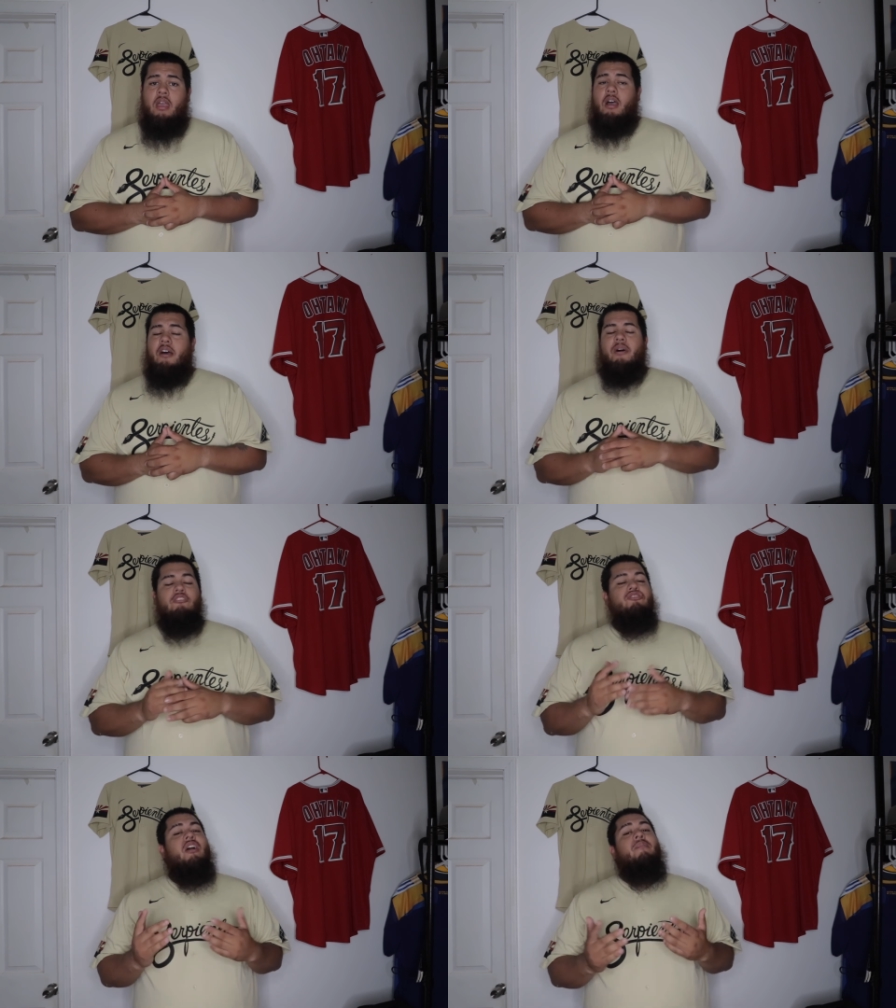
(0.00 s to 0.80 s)
Um,
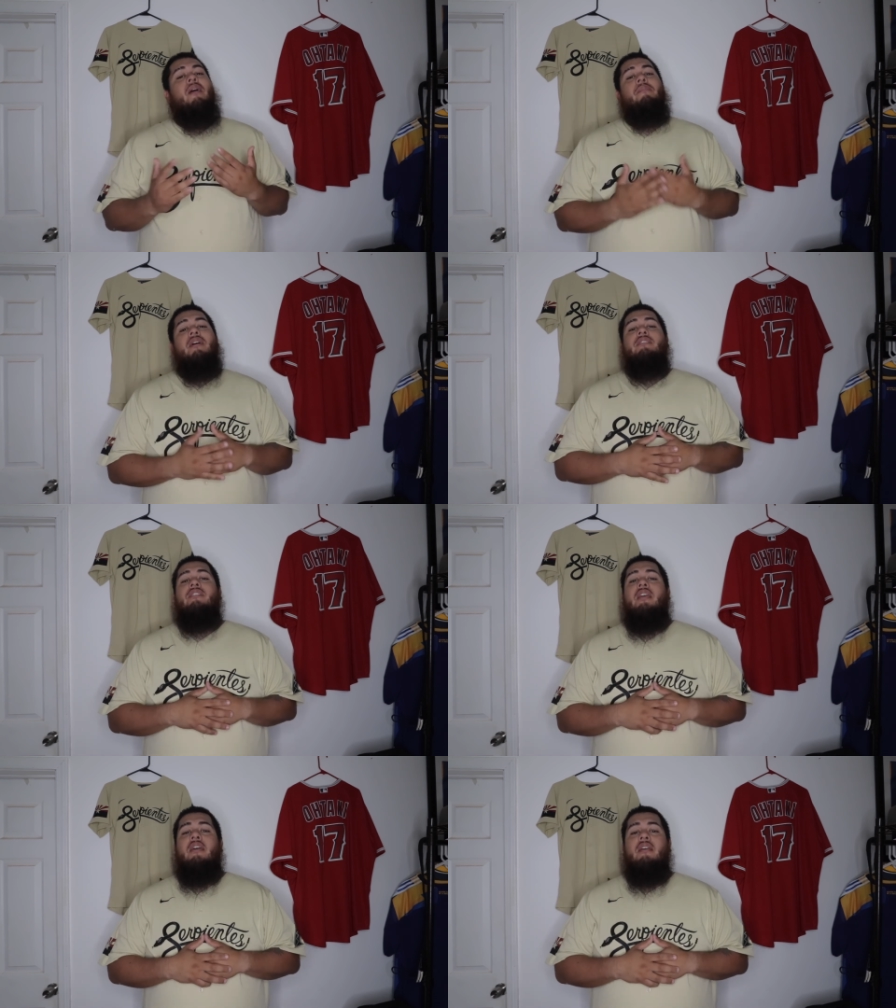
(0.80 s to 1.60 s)
I'll try my best to
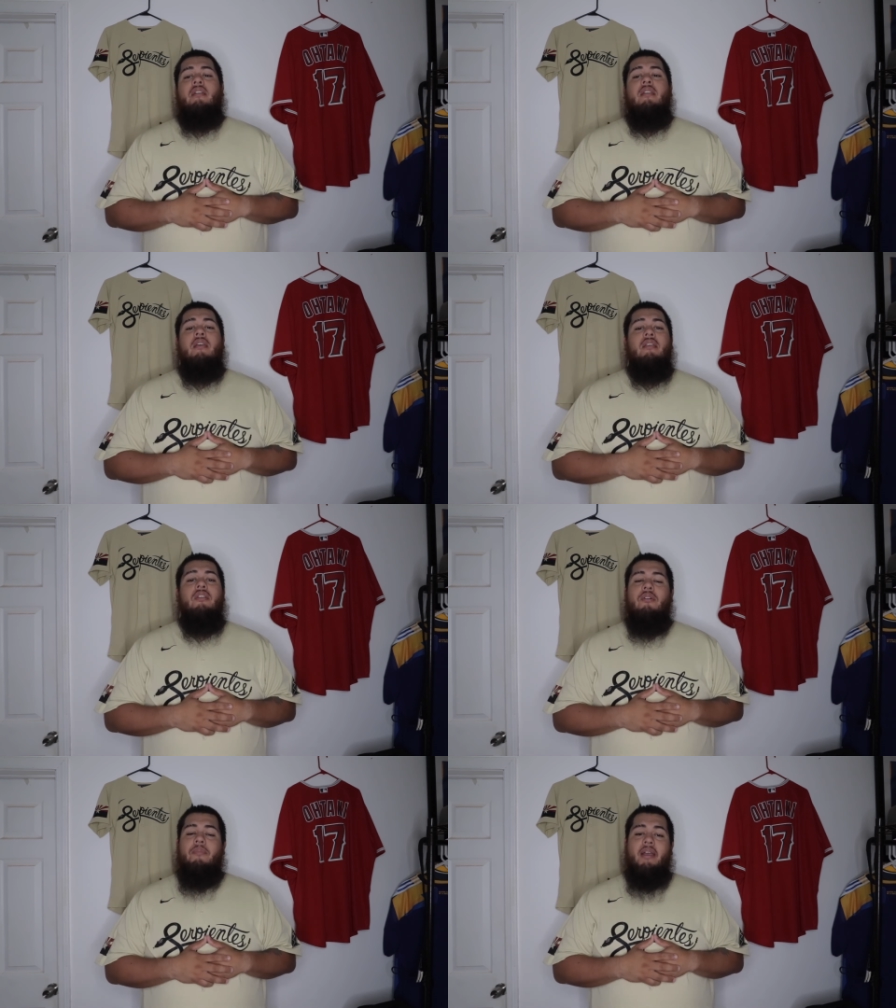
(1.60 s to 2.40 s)
get you
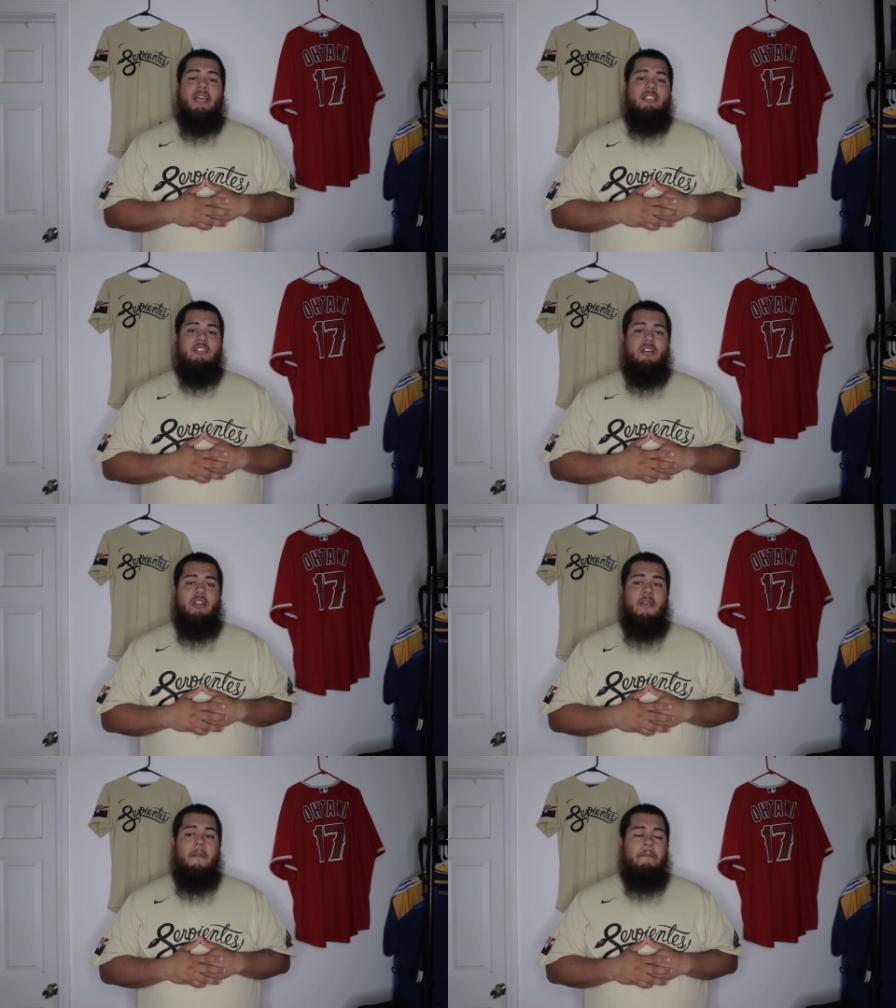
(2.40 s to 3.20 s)
know my hands on
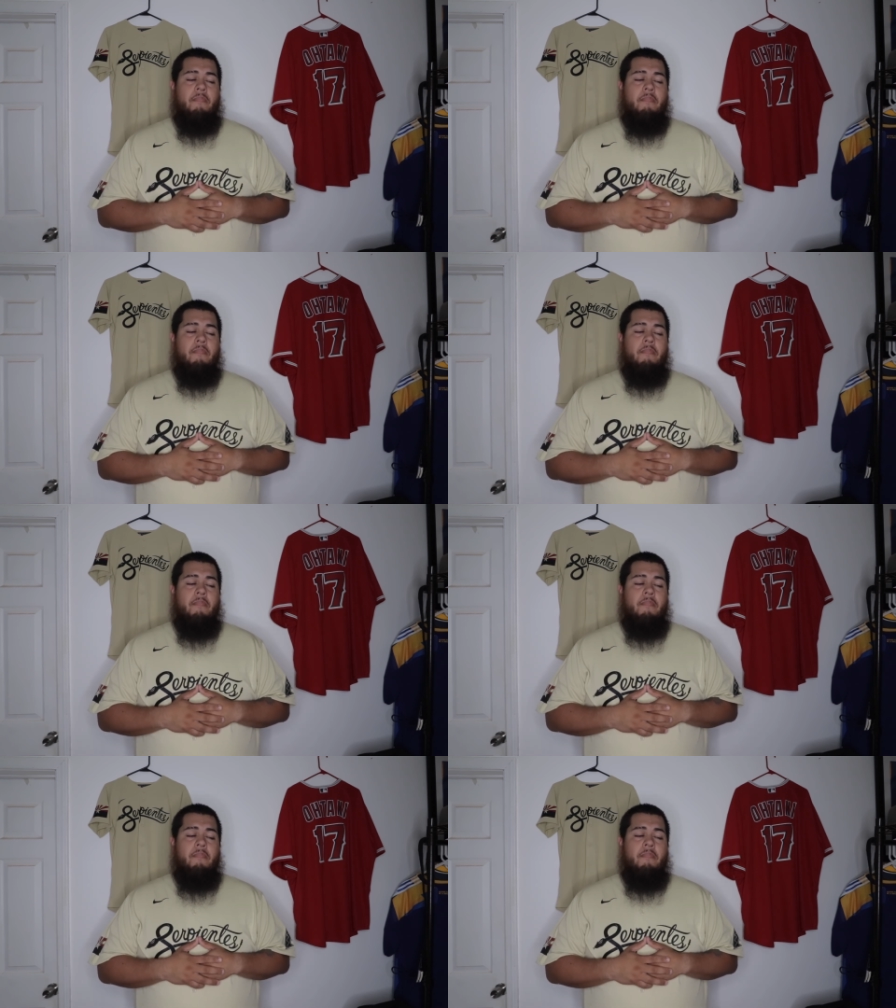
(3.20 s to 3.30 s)
it.